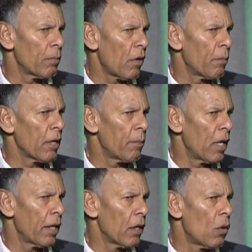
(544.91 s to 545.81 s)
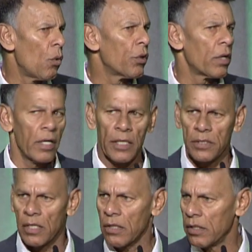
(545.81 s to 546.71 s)
public building, owner lease
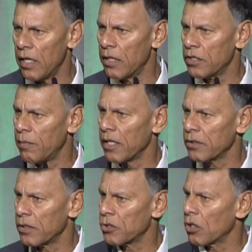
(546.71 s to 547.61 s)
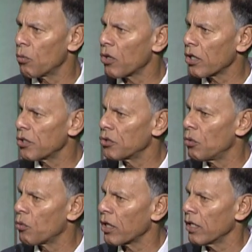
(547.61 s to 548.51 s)
that contain asbestos. So the workers who
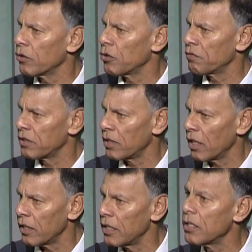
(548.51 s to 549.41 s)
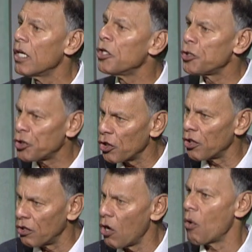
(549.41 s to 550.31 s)
work in those facilities
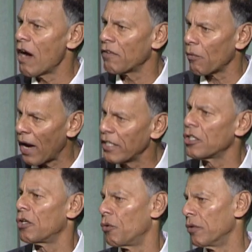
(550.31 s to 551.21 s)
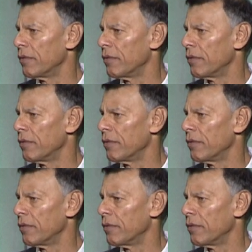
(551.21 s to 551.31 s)
should know, have a right to know.